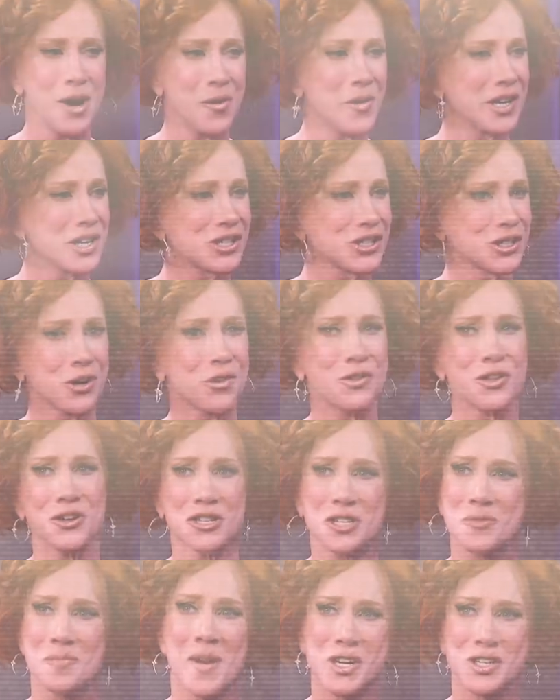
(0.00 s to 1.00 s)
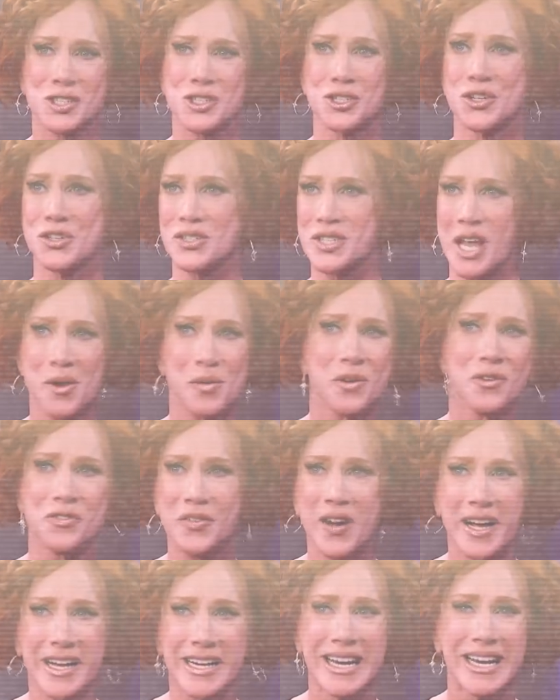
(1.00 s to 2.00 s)
I want to show those specials. They were
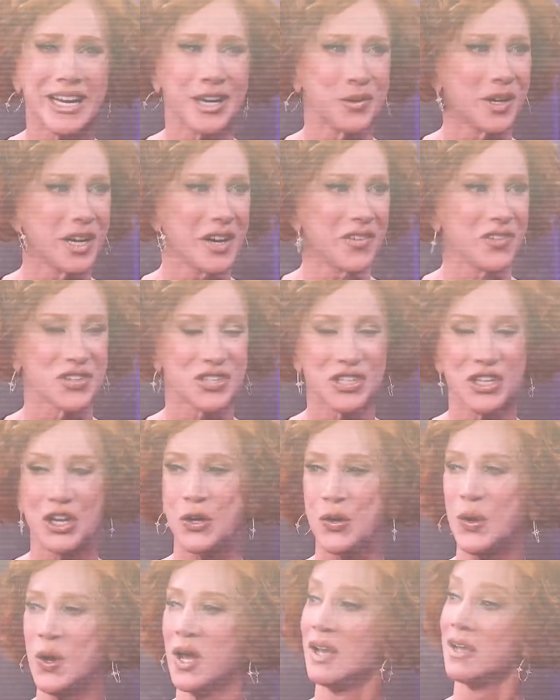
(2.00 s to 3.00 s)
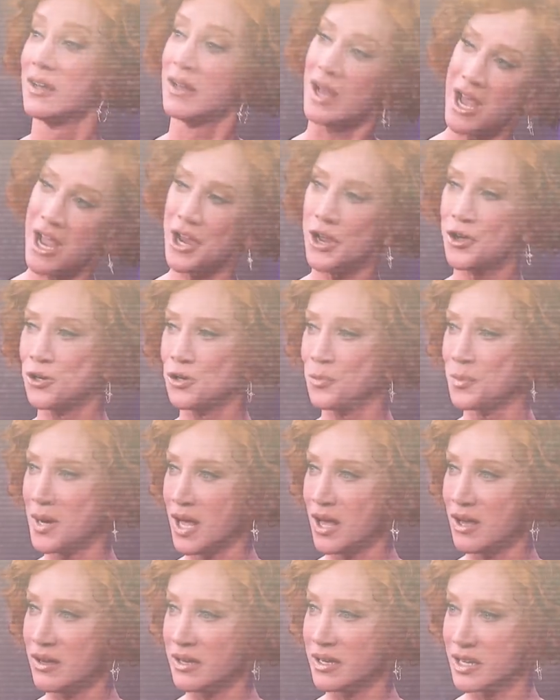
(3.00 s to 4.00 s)
funny or whatever. So I own them
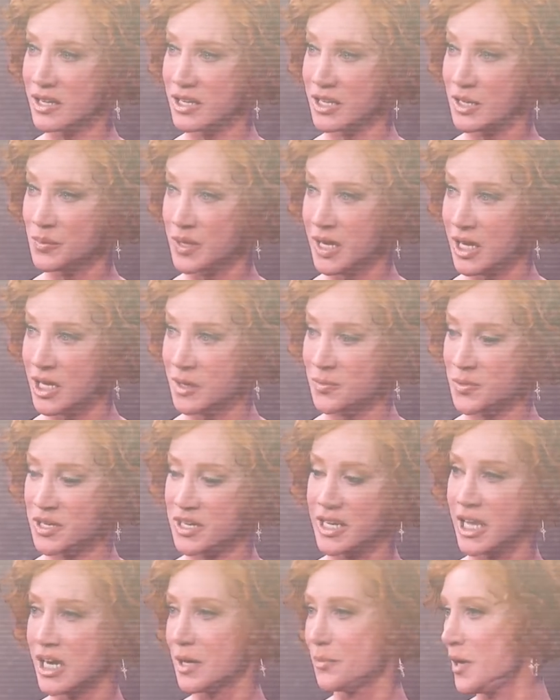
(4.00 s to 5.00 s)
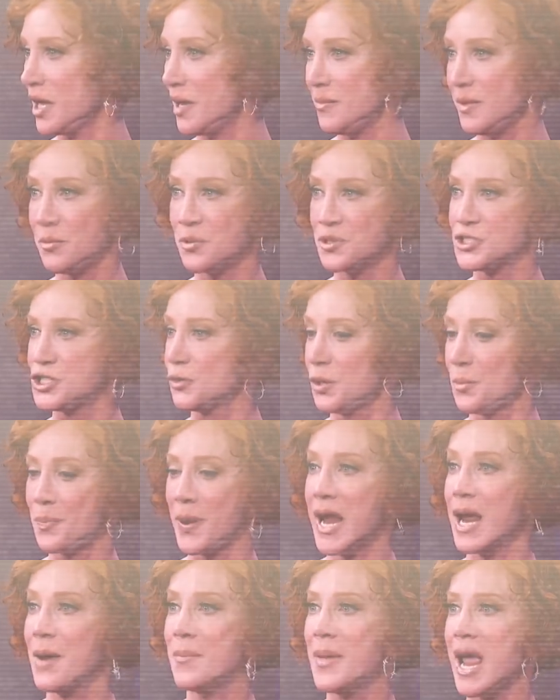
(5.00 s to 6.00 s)
now. You got to come get them and you got to pay me what you would
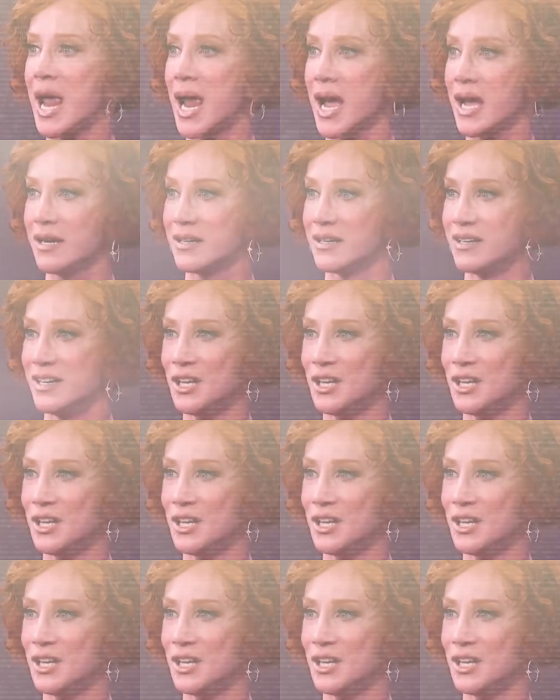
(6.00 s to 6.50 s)
pay a man.